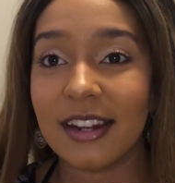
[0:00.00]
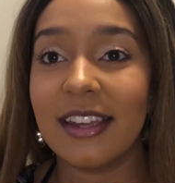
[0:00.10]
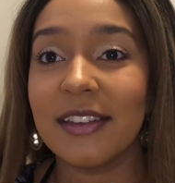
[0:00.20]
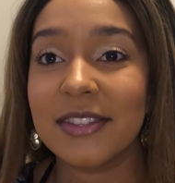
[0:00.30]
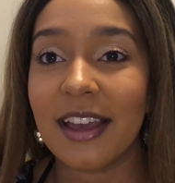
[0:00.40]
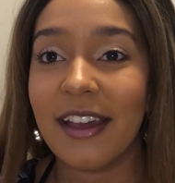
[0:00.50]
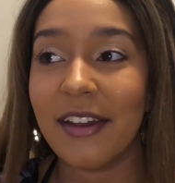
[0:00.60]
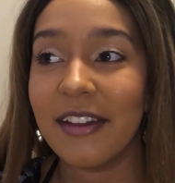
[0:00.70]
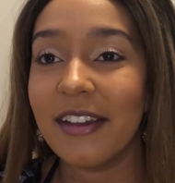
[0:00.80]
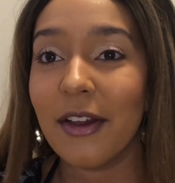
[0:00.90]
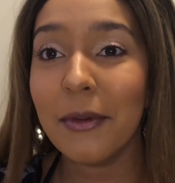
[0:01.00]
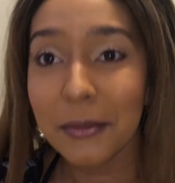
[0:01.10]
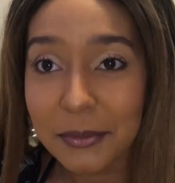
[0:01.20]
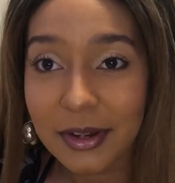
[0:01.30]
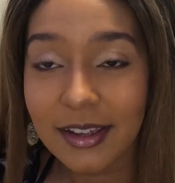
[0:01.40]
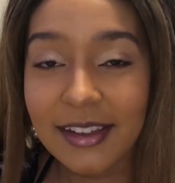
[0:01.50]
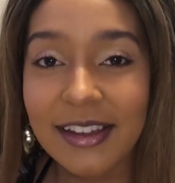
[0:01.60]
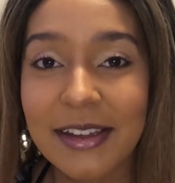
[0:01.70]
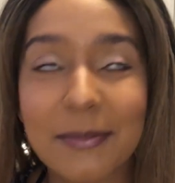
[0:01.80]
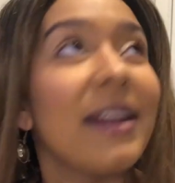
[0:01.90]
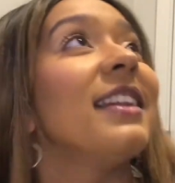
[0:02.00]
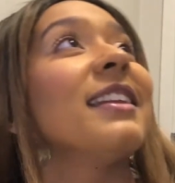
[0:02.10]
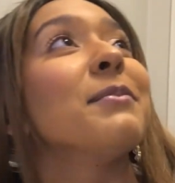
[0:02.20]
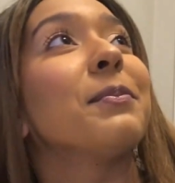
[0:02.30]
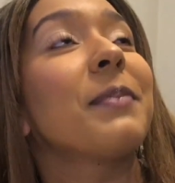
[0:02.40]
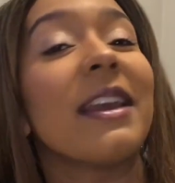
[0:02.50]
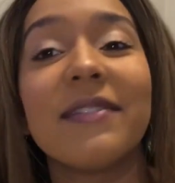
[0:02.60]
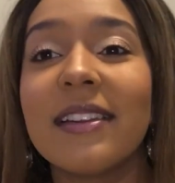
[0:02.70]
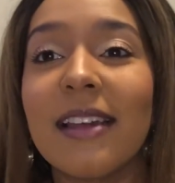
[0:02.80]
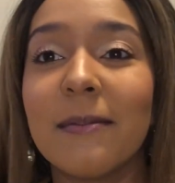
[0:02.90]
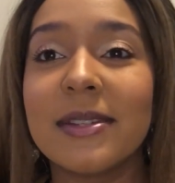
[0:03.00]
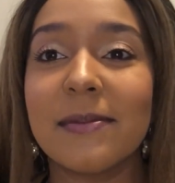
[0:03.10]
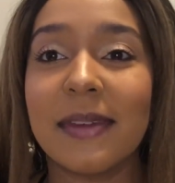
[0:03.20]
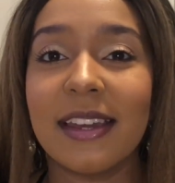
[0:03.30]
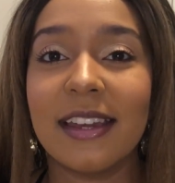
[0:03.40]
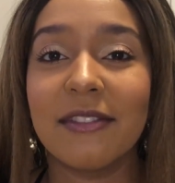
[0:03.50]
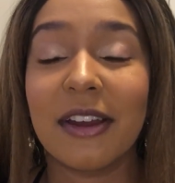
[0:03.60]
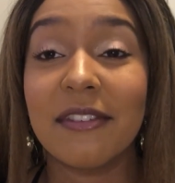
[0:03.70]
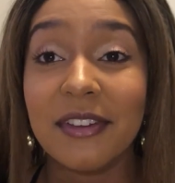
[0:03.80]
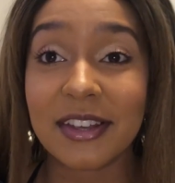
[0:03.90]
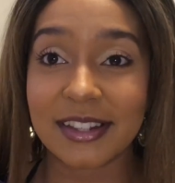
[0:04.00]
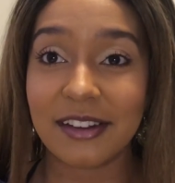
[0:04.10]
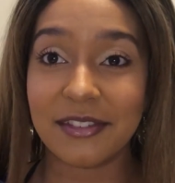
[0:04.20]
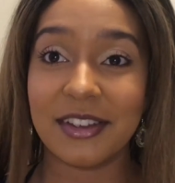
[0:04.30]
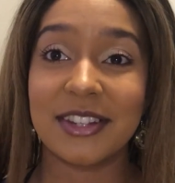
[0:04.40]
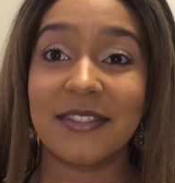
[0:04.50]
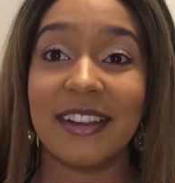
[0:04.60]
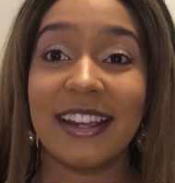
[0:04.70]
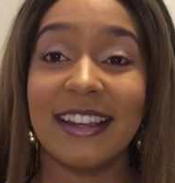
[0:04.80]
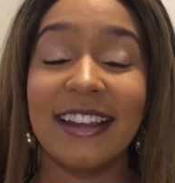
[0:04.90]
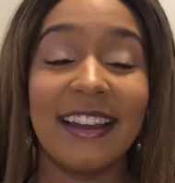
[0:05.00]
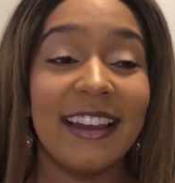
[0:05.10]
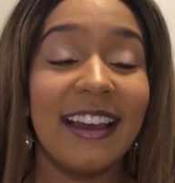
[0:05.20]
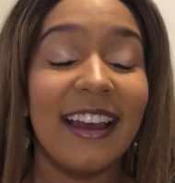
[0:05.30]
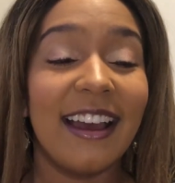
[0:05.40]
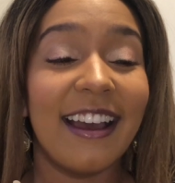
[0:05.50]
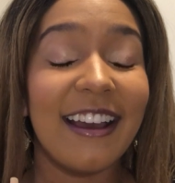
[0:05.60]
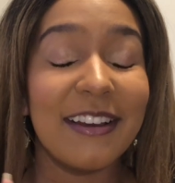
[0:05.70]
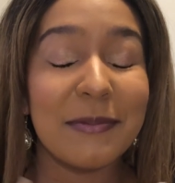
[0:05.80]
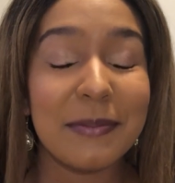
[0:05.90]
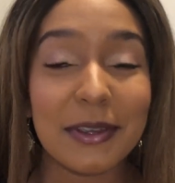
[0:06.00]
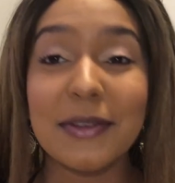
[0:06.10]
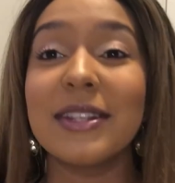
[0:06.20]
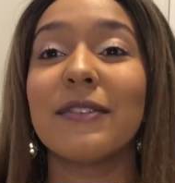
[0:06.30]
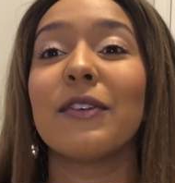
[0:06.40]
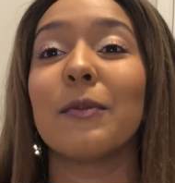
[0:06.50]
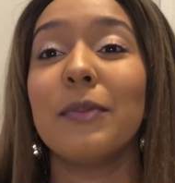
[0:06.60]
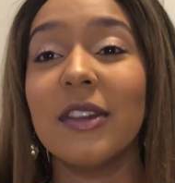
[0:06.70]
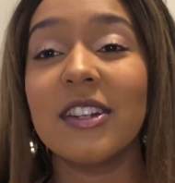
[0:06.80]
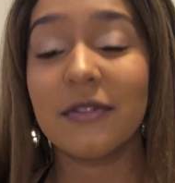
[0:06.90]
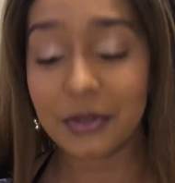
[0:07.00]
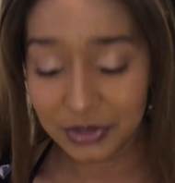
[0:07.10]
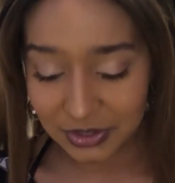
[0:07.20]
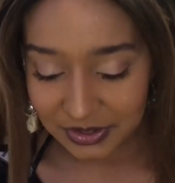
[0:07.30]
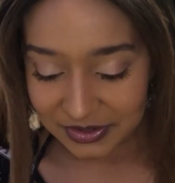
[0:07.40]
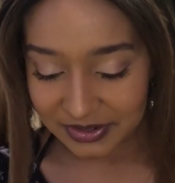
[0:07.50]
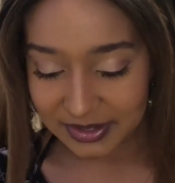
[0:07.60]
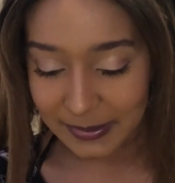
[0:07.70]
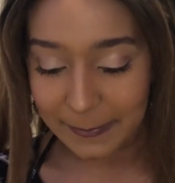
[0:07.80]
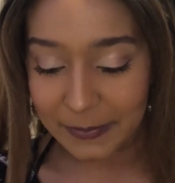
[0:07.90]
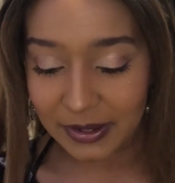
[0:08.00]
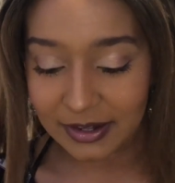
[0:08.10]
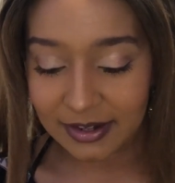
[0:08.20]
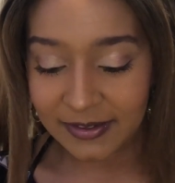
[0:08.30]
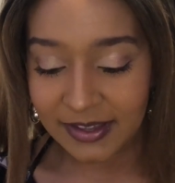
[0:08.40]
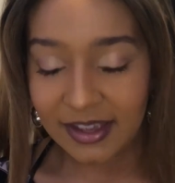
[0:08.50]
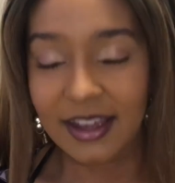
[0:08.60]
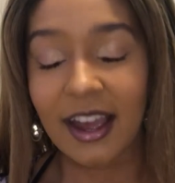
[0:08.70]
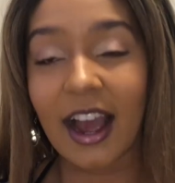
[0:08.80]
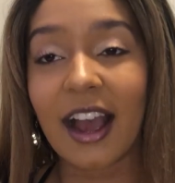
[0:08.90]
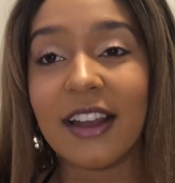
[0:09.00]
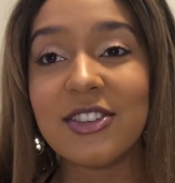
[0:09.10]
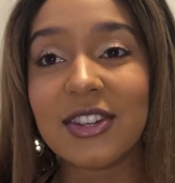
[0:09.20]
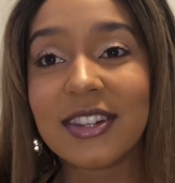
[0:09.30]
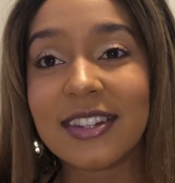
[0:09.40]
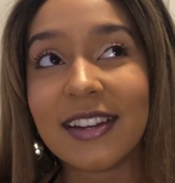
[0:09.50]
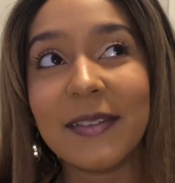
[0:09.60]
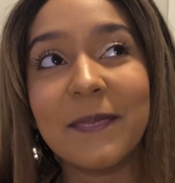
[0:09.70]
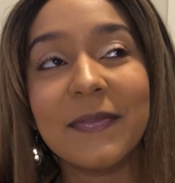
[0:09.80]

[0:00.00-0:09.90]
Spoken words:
heels that I own. Brendan gifted them to me for our first anniversary. Beautiful, beautiful shoes. But I just,